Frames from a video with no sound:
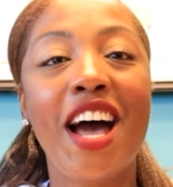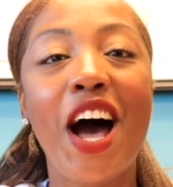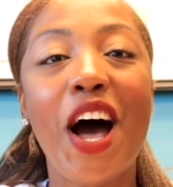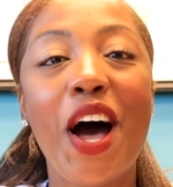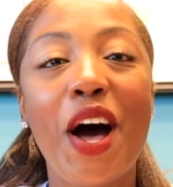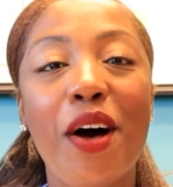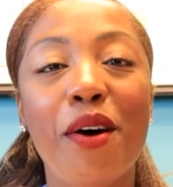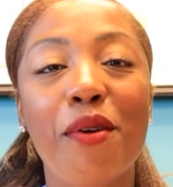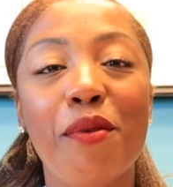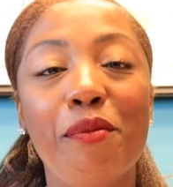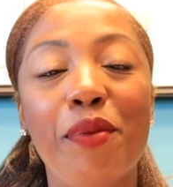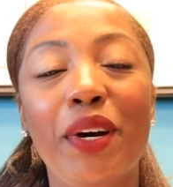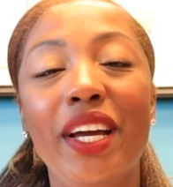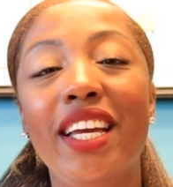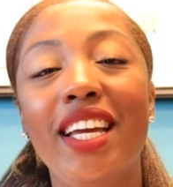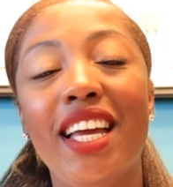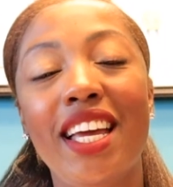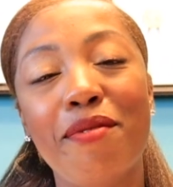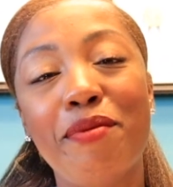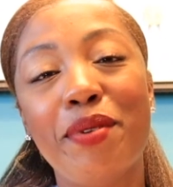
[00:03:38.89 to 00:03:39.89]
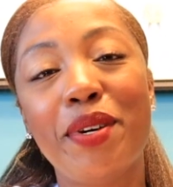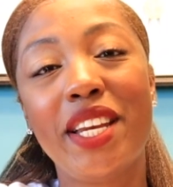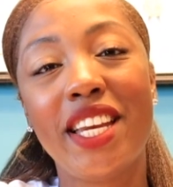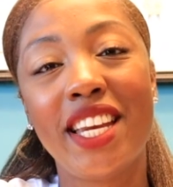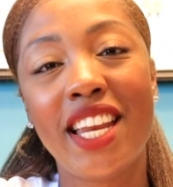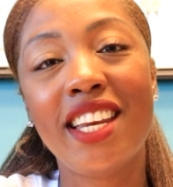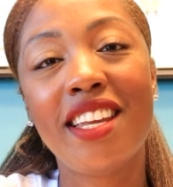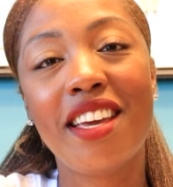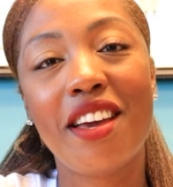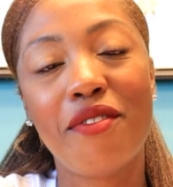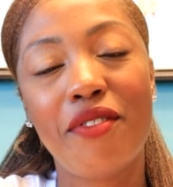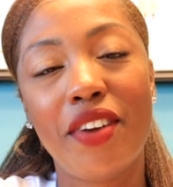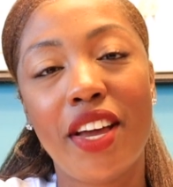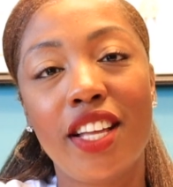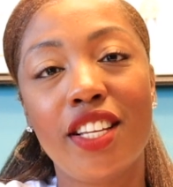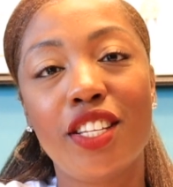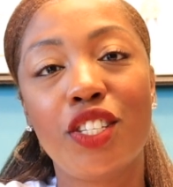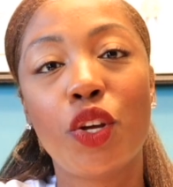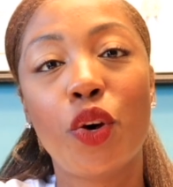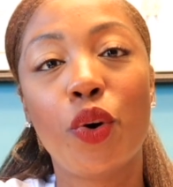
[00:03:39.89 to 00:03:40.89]
But in any
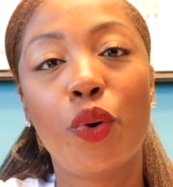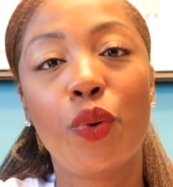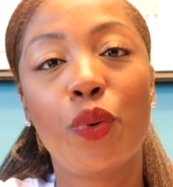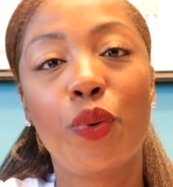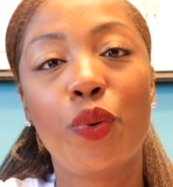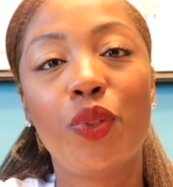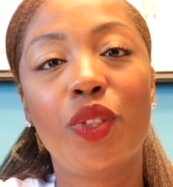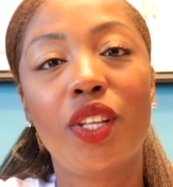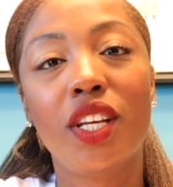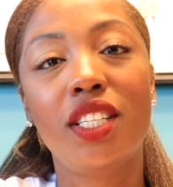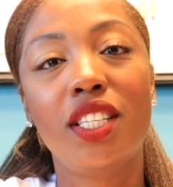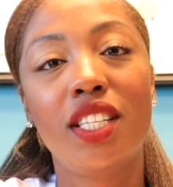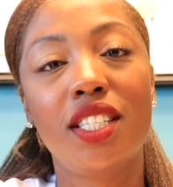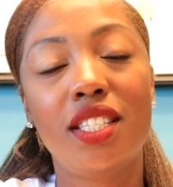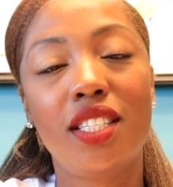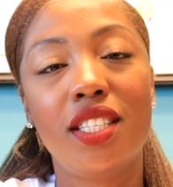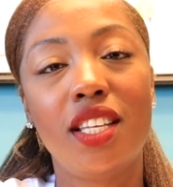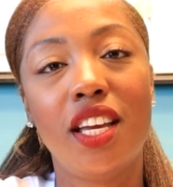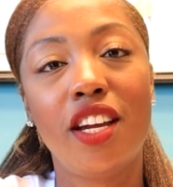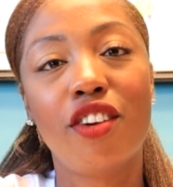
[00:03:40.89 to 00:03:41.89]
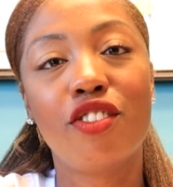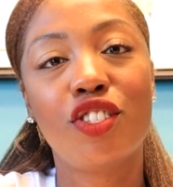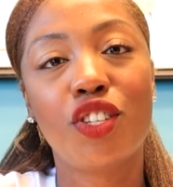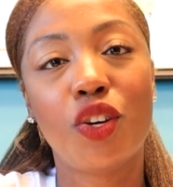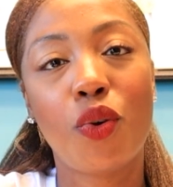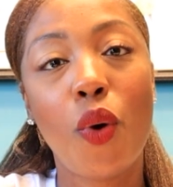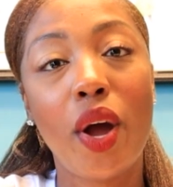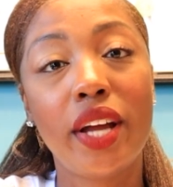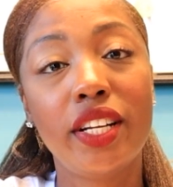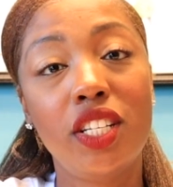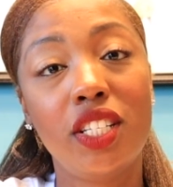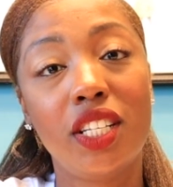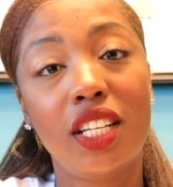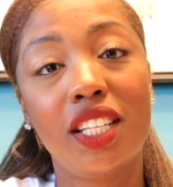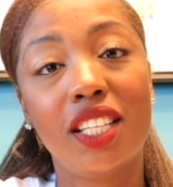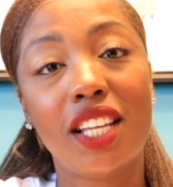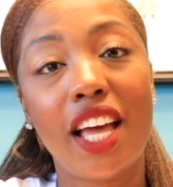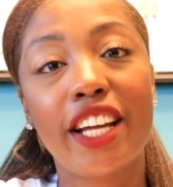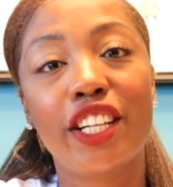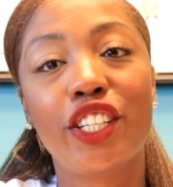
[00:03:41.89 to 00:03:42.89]
event, so here's the
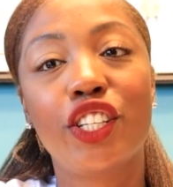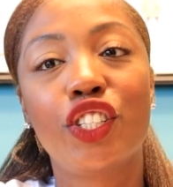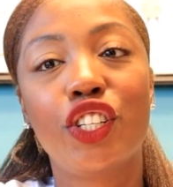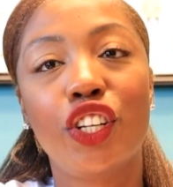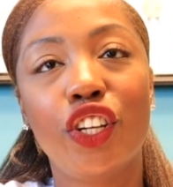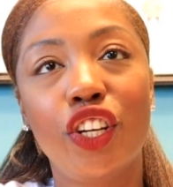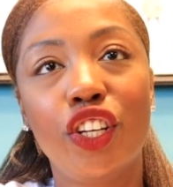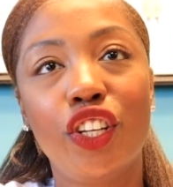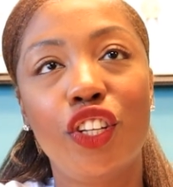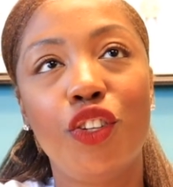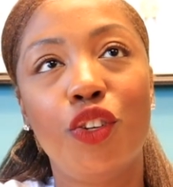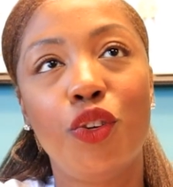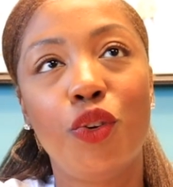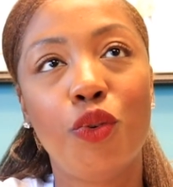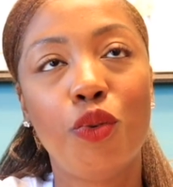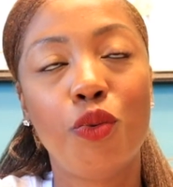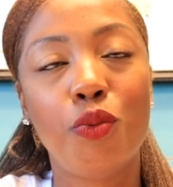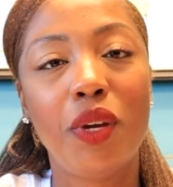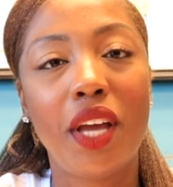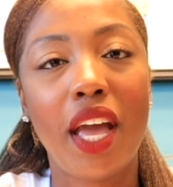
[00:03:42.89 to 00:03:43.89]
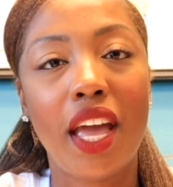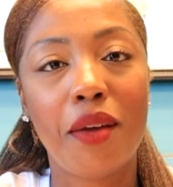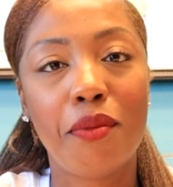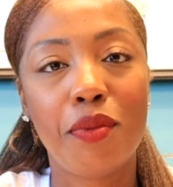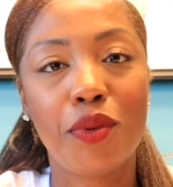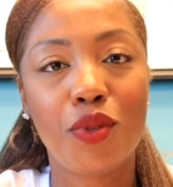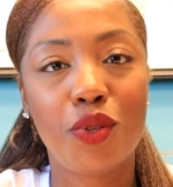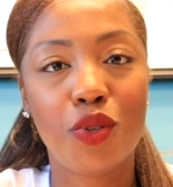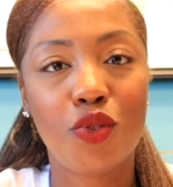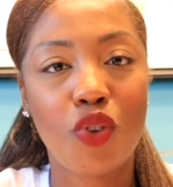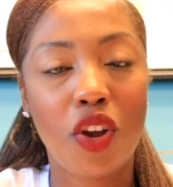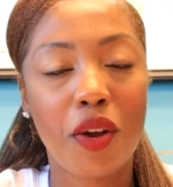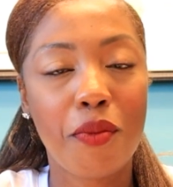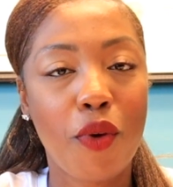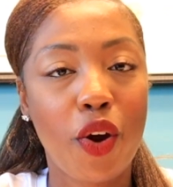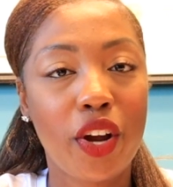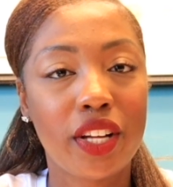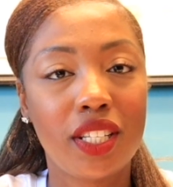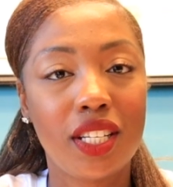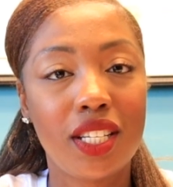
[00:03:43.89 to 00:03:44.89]
question, like, should you be able to
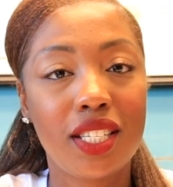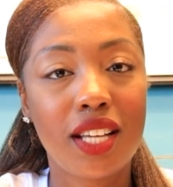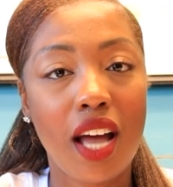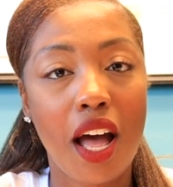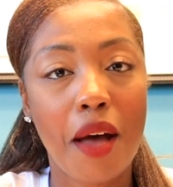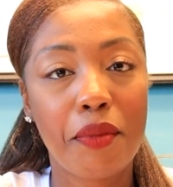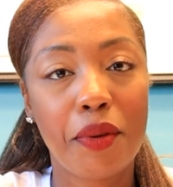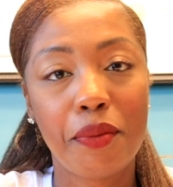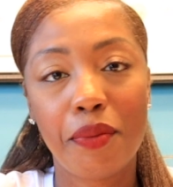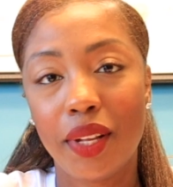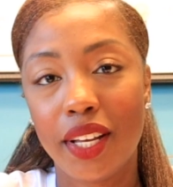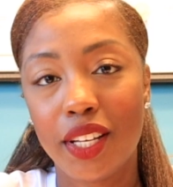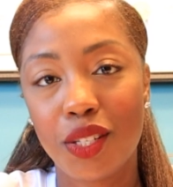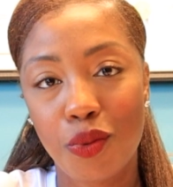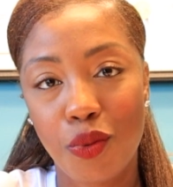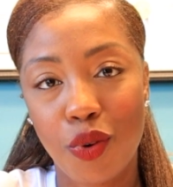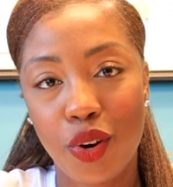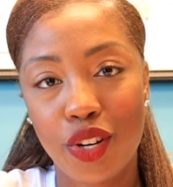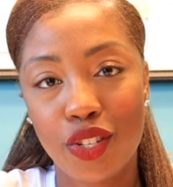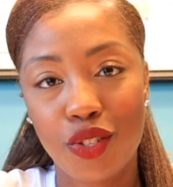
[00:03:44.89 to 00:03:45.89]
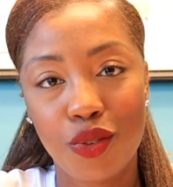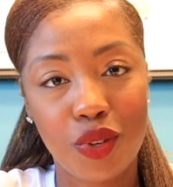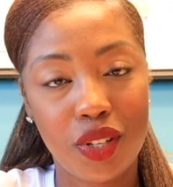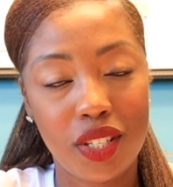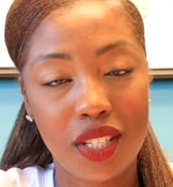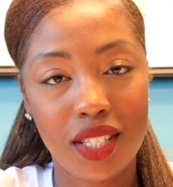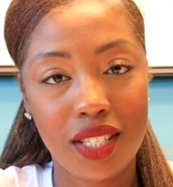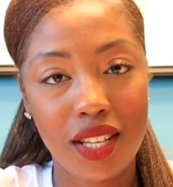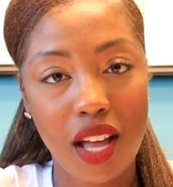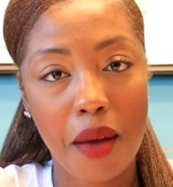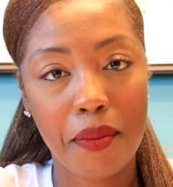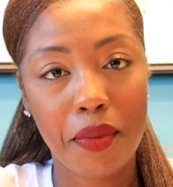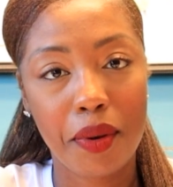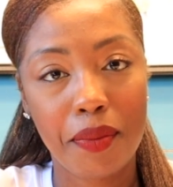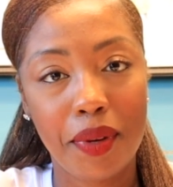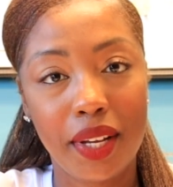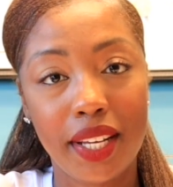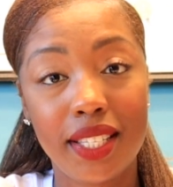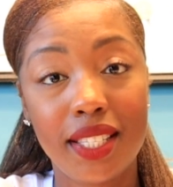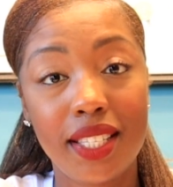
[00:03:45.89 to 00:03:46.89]
trademark these commonplace words or these
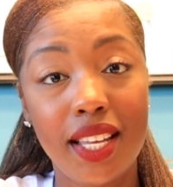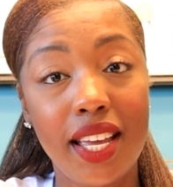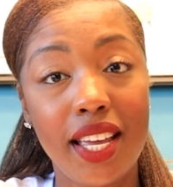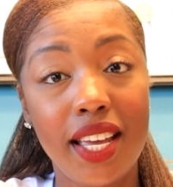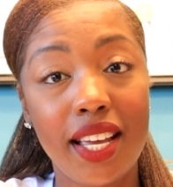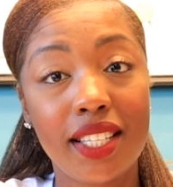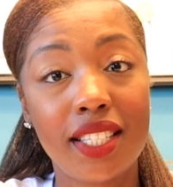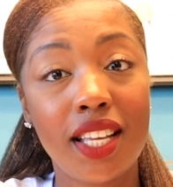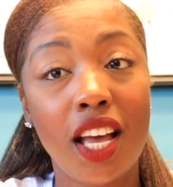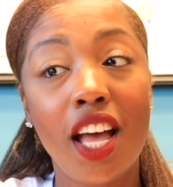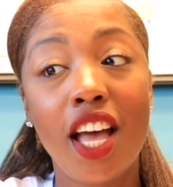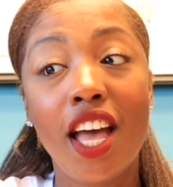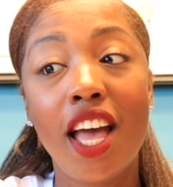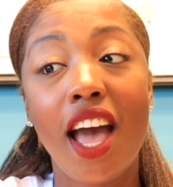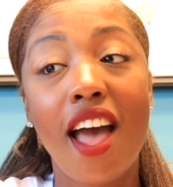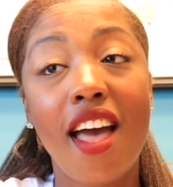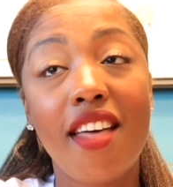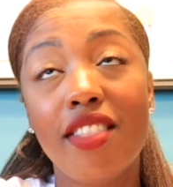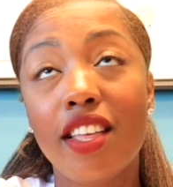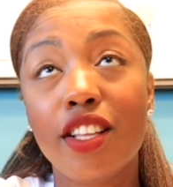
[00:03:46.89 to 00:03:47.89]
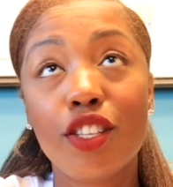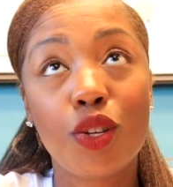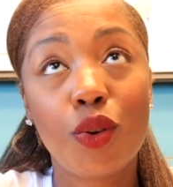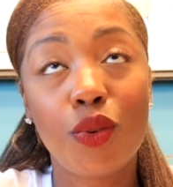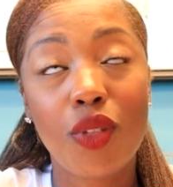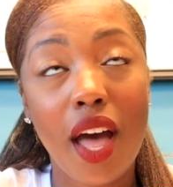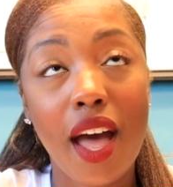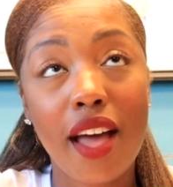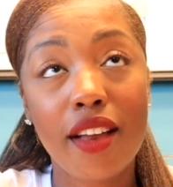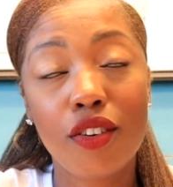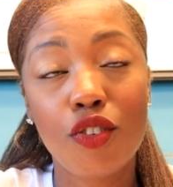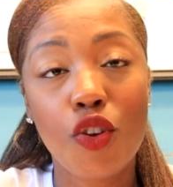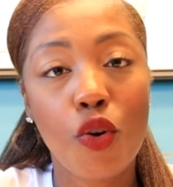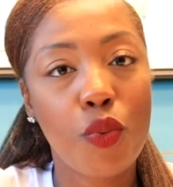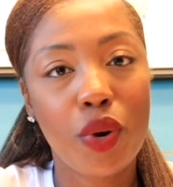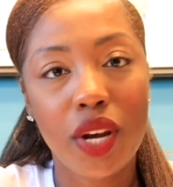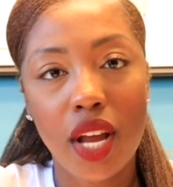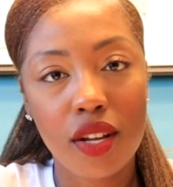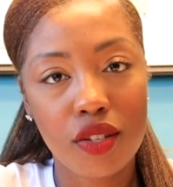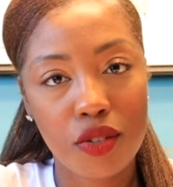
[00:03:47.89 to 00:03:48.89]
commonplace things, and then so that no
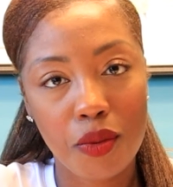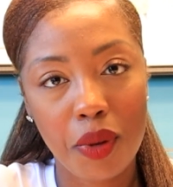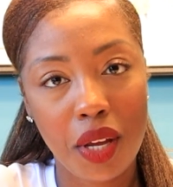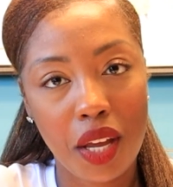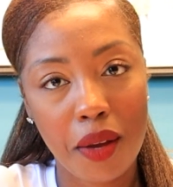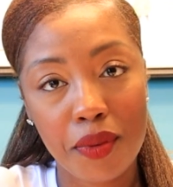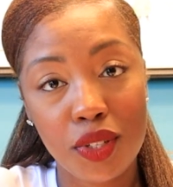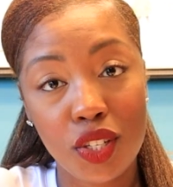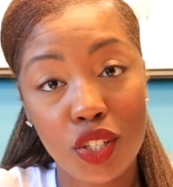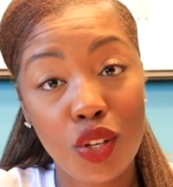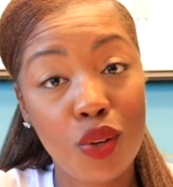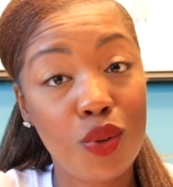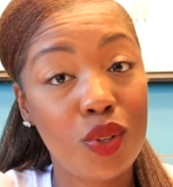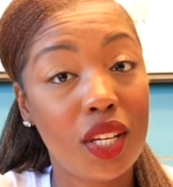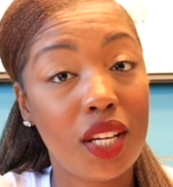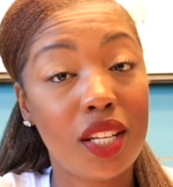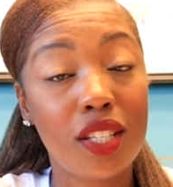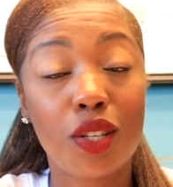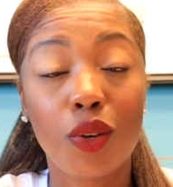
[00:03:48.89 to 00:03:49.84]
one else would be able to use it?